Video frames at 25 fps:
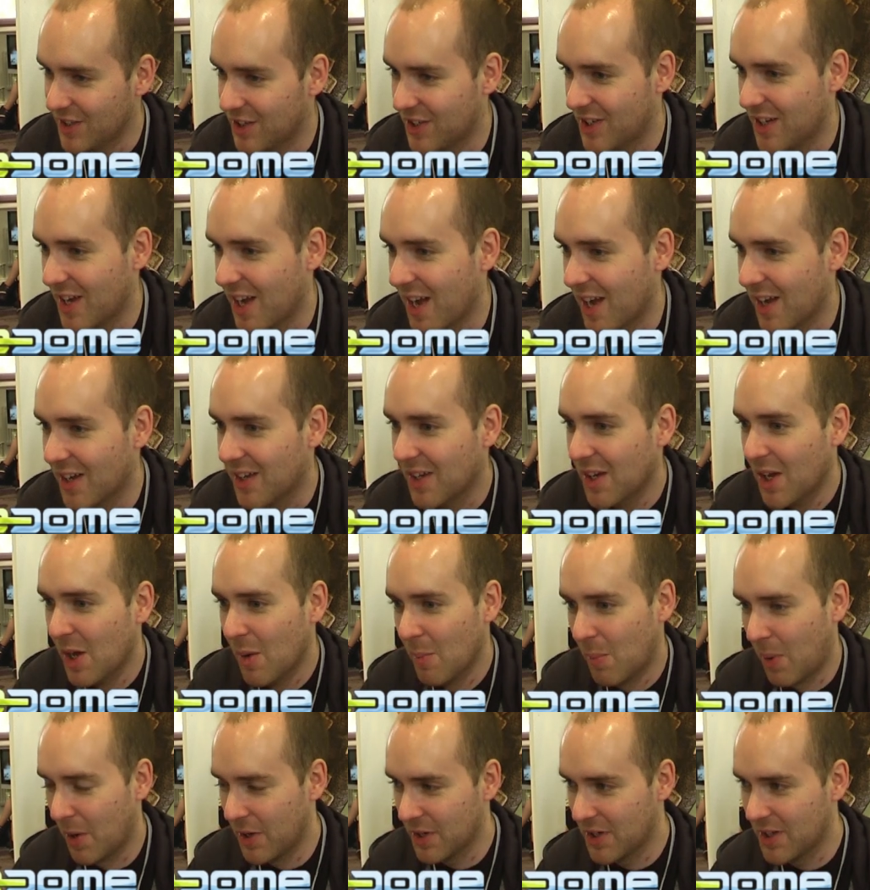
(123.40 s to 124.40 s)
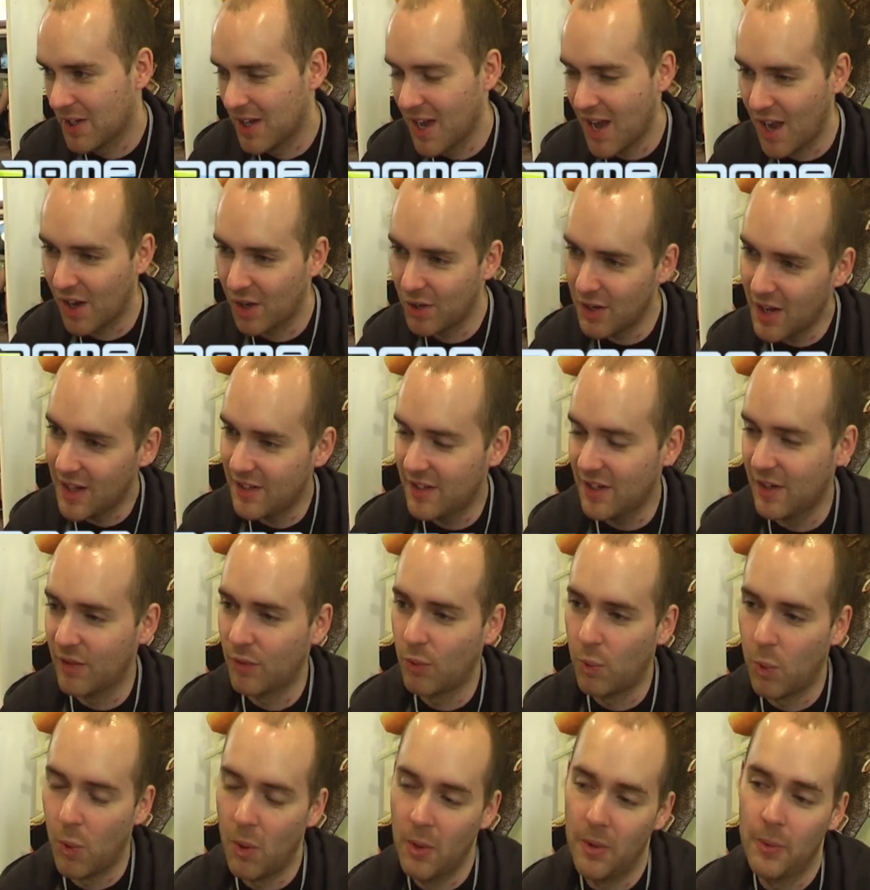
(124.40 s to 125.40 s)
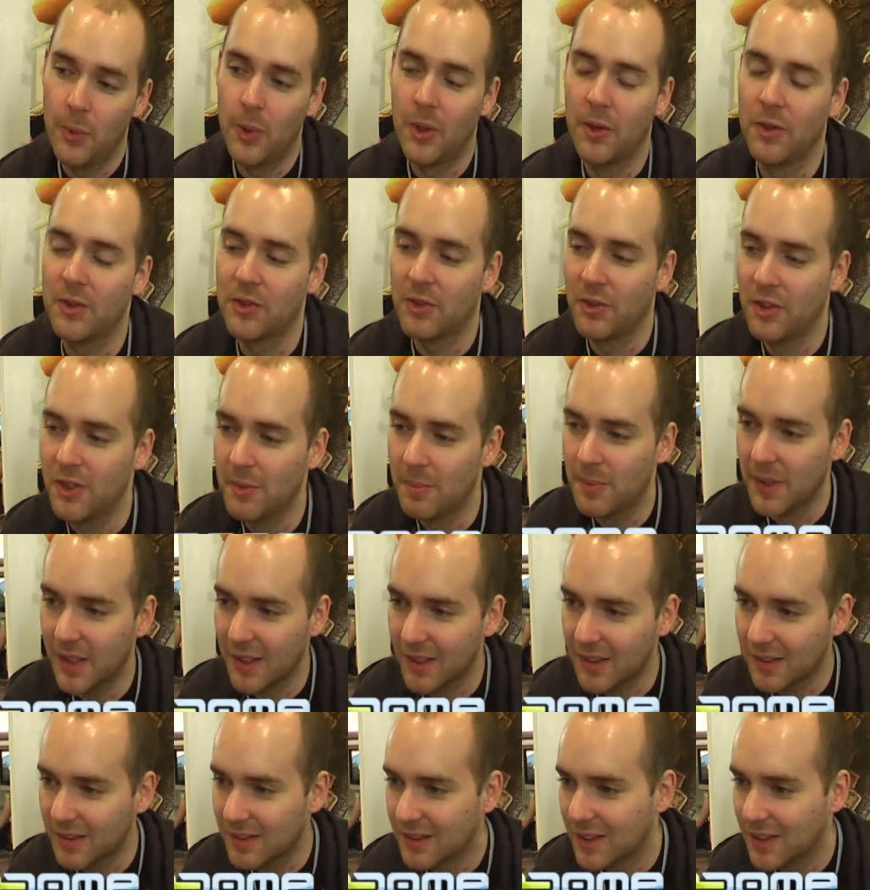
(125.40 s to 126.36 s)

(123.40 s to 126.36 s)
is yet, but you can get a good idea of where it's going to be.